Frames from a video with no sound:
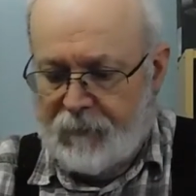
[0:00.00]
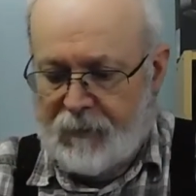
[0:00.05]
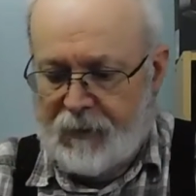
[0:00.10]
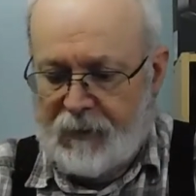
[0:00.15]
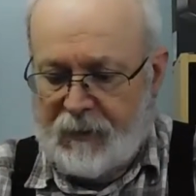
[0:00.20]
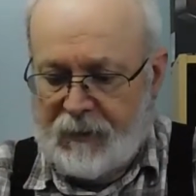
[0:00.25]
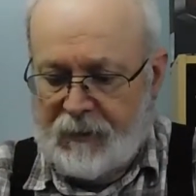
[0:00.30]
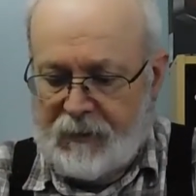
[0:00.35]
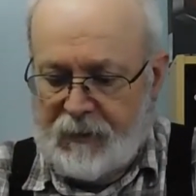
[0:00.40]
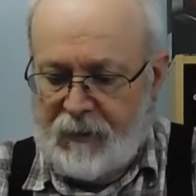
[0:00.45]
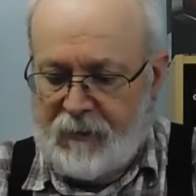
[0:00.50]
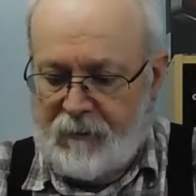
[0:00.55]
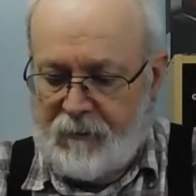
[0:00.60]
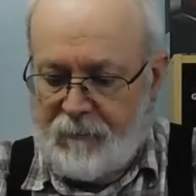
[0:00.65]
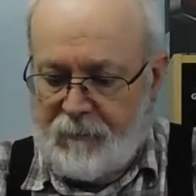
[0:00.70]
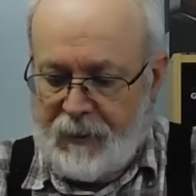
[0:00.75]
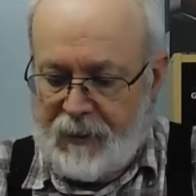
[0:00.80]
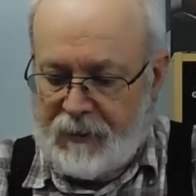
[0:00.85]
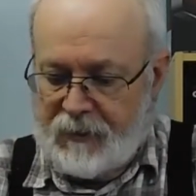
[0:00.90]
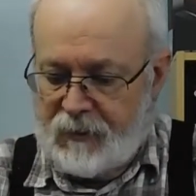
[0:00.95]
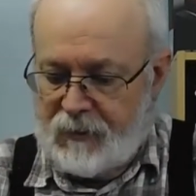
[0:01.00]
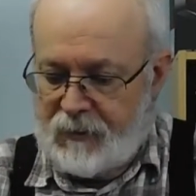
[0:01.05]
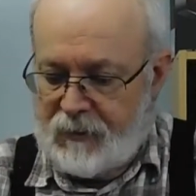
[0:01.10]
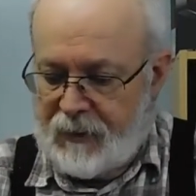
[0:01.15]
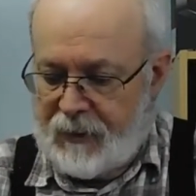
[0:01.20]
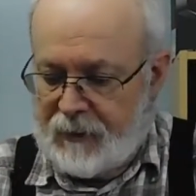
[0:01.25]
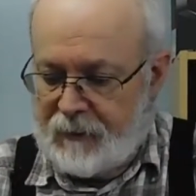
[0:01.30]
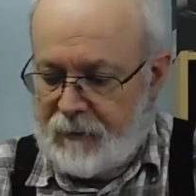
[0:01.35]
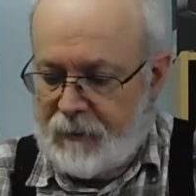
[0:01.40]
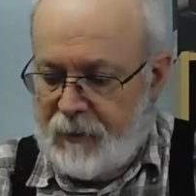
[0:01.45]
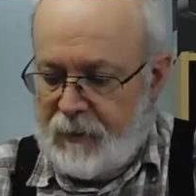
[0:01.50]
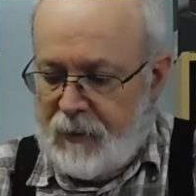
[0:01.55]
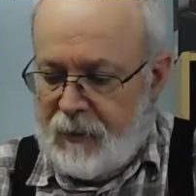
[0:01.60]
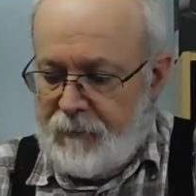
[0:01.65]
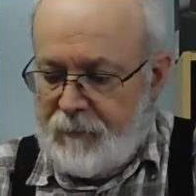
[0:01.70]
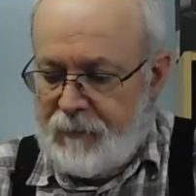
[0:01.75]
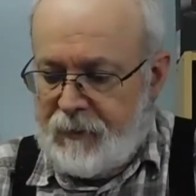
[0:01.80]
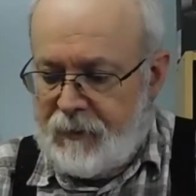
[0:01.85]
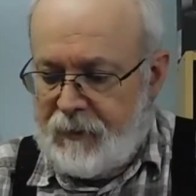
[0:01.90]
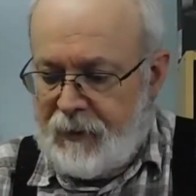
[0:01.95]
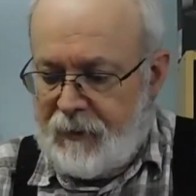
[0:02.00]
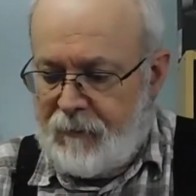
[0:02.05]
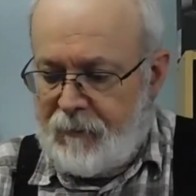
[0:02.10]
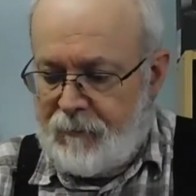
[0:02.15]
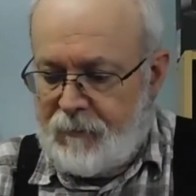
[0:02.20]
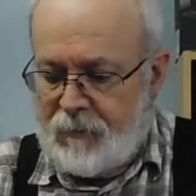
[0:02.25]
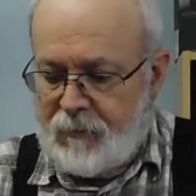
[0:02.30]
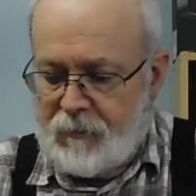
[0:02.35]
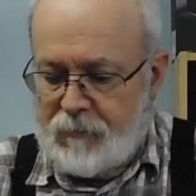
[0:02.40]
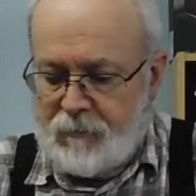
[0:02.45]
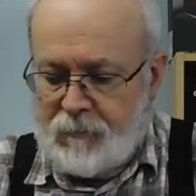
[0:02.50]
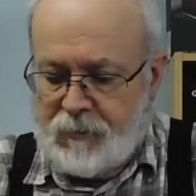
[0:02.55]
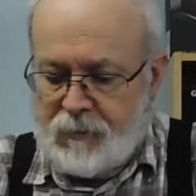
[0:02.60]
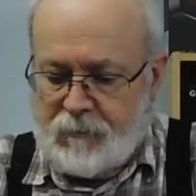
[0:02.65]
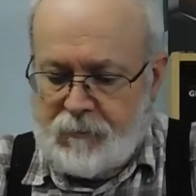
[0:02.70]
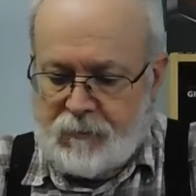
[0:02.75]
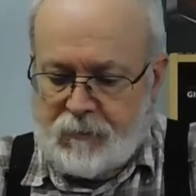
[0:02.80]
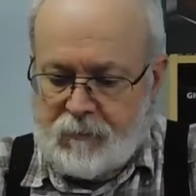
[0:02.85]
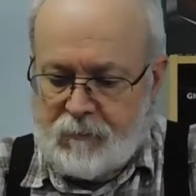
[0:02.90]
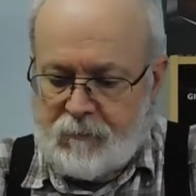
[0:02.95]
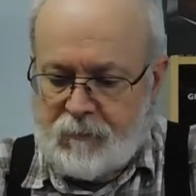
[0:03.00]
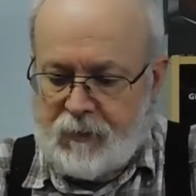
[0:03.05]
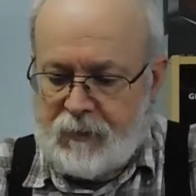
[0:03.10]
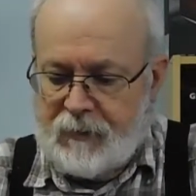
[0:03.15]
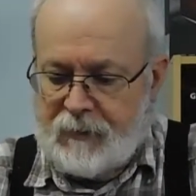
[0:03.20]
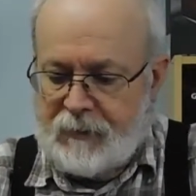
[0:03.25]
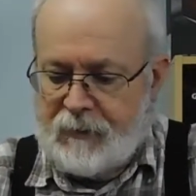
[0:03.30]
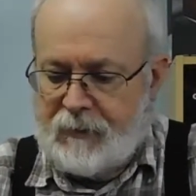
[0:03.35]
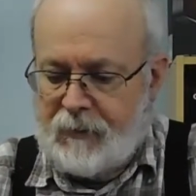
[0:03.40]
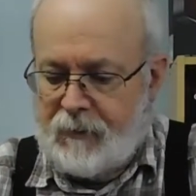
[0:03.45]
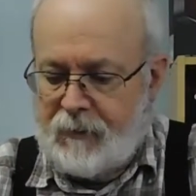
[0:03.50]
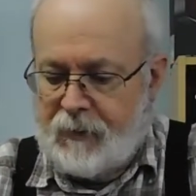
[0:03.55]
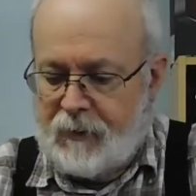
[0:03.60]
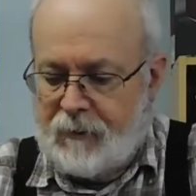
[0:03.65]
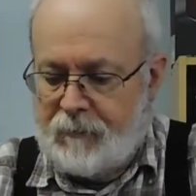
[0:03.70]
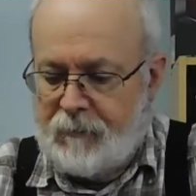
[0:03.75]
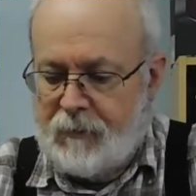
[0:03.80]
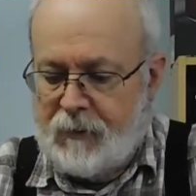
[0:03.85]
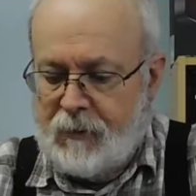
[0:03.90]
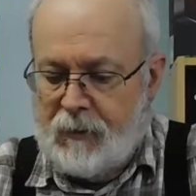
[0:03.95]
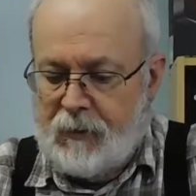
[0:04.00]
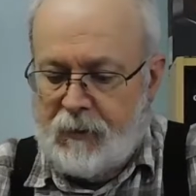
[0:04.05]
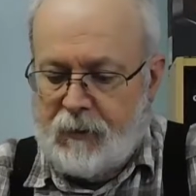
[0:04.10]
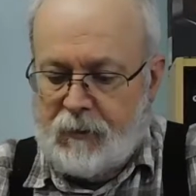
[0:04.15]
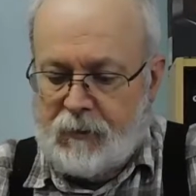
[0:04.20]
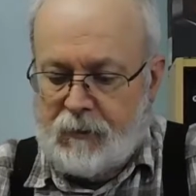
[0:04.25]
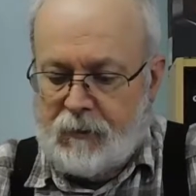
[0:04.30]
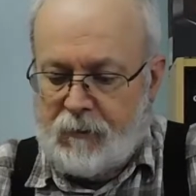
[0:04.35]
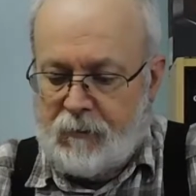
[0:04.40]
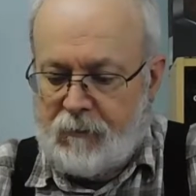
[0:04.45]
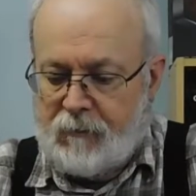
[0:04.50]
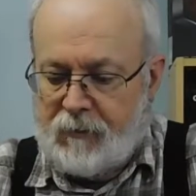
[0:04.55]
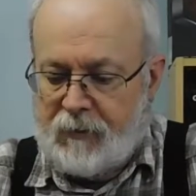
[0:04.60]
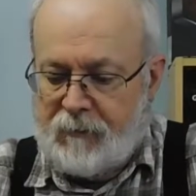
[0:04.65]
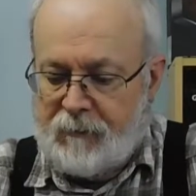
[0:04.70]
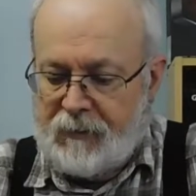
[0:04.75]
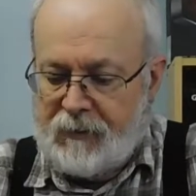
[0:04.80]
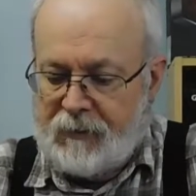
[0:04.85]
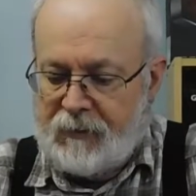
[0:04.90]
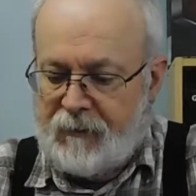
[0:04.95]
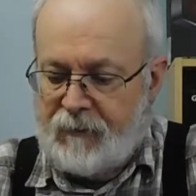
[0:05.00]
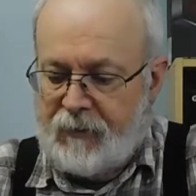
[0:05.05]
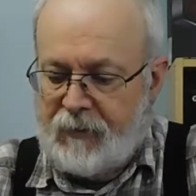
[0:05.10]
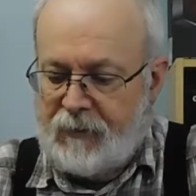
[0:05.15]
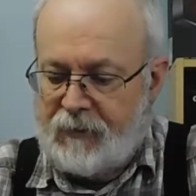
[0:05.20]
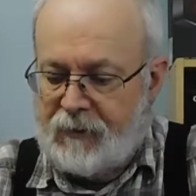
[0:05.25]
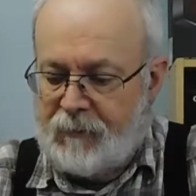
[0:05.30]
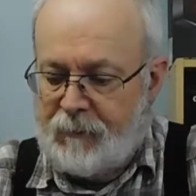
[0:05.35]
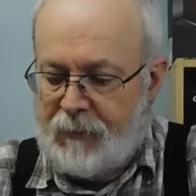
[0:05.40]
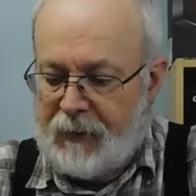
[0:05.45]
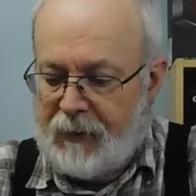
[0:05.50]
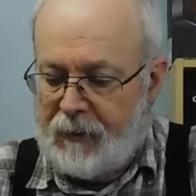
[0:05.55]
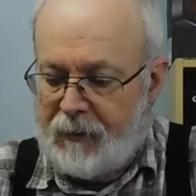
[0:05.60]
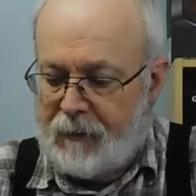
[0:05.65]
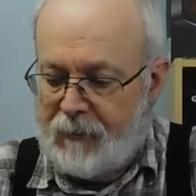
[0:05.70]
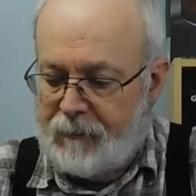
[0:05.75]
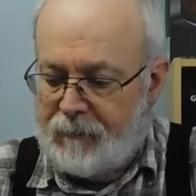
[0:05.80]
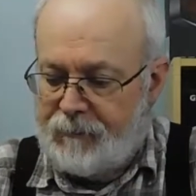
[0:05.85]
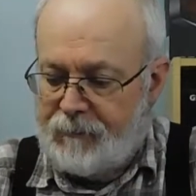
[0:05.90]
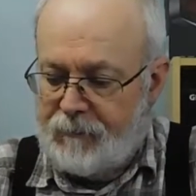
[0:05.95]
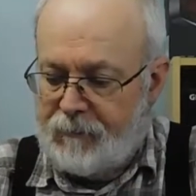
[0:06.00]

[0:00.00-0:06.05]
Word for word: Like I said, they're a matched set. Now, I'm only going to be using one at a time, so that means I've got a spare.